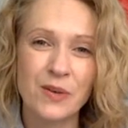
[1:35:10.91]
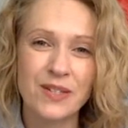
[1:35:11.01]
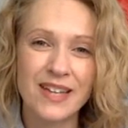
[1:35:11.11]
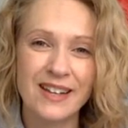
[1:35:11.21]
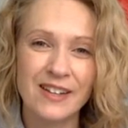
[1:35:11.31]
and
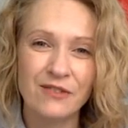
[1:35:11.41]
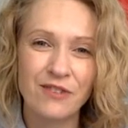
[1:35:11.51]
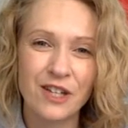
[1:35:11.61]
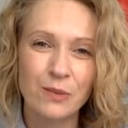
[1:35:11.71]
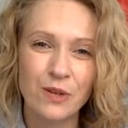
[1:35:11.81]
tell on
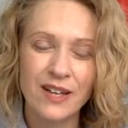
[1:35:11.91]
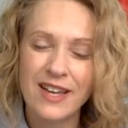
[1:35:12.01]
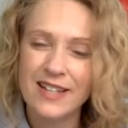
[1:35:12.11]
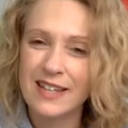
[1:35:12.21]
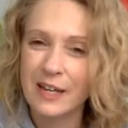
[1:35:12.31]
Facebook,
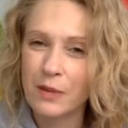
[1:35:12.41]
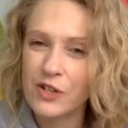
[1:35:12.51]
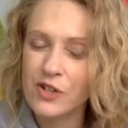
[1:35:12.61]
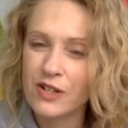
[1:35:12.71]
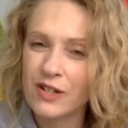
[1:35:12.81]
take a
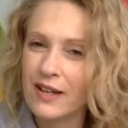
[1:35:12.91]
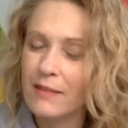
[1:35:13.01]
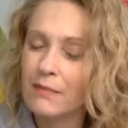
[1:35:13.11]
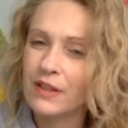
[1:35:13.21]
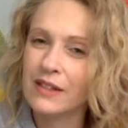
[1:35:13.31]
picture,
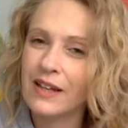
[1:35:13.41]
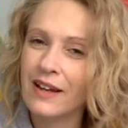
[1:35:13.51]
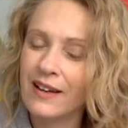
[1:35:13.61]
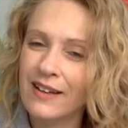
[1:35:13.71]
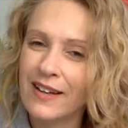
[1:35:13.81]
put a
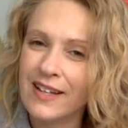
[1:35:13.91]
link,